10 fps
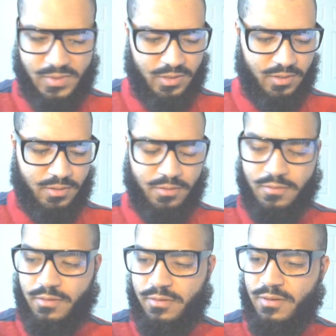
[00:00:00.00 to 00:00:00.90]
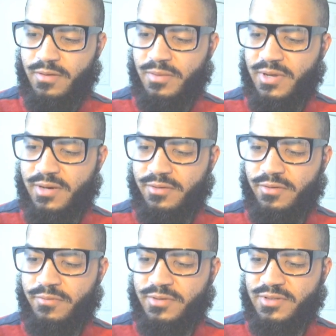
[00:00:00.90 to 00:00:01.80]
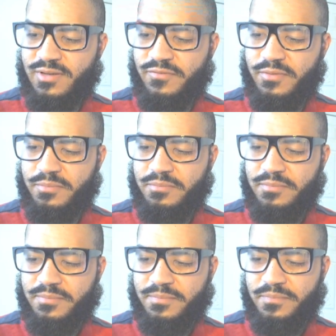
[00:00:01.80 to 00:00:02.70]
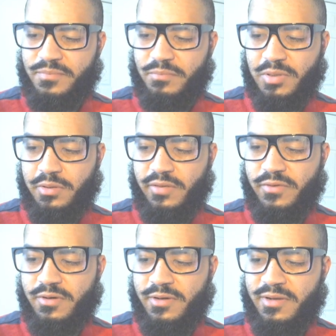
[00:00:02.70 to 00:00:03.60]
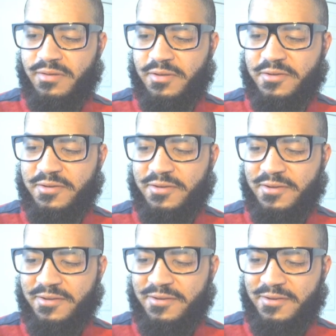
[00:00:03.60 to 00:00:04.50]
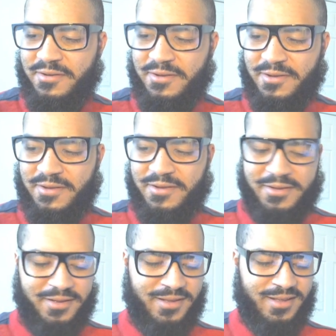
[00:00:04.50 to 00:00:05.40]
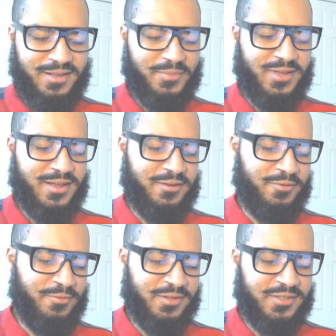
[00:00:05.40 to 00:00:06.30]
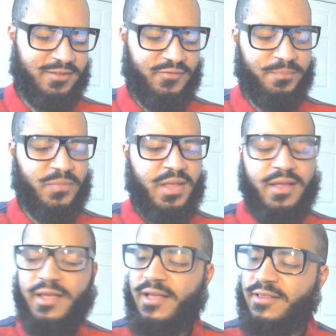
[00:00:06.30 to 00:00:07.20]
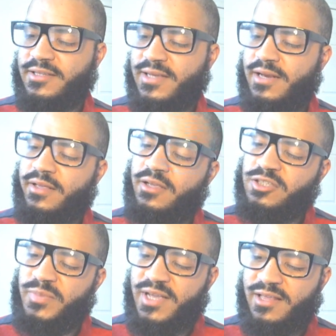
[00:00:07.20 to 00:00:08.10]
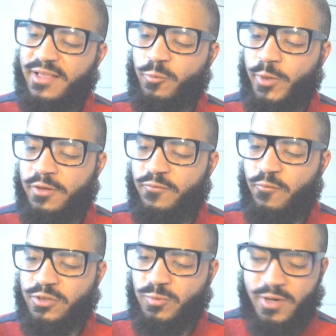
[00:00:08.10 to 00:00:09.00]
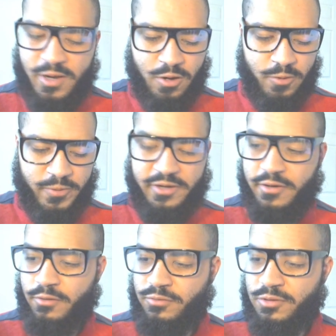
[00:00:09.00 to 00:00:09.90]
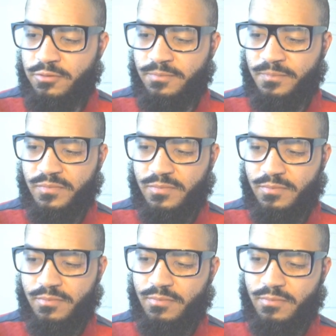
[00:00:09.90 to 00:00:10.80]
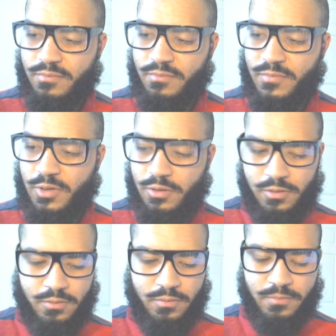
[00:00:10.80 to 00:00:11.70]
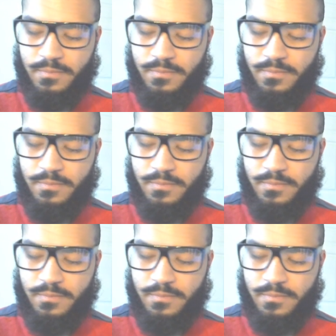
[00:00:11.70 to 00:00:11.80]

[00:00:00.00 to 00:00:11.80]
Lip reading: So, I'm kind of doing something. Believe it or not. I am kind of doing something. And this kind of helps me kind of like reinforce what I already know too. You know?